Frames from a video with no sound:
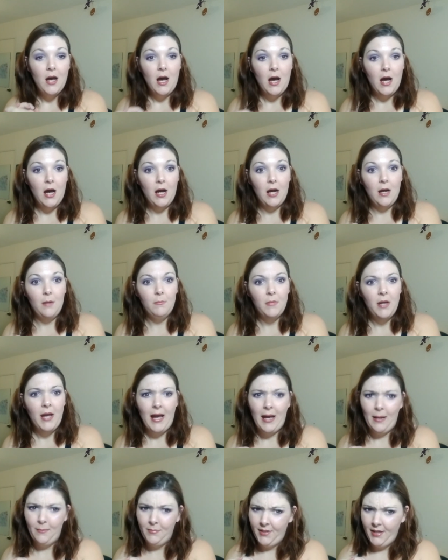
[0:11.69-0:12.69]
Um,
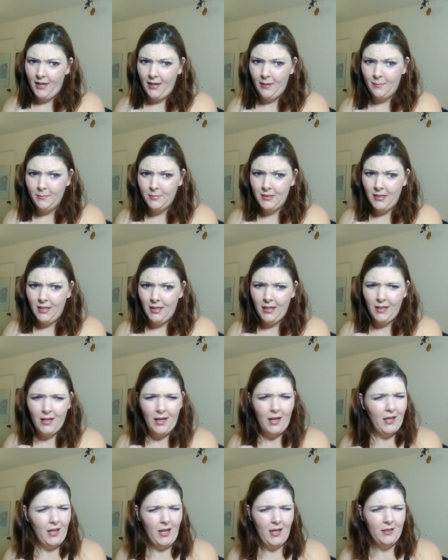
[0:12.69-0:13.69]
happy hump day.
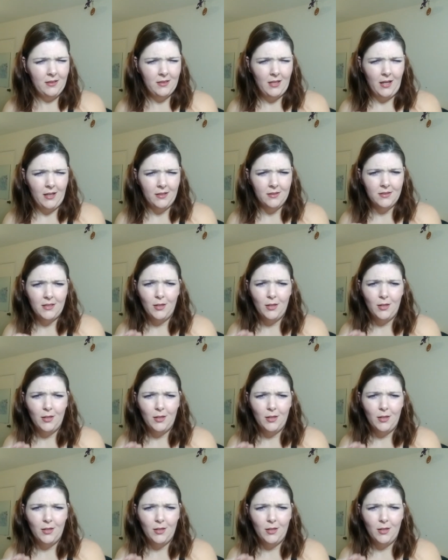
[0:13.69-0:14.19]
I hate that.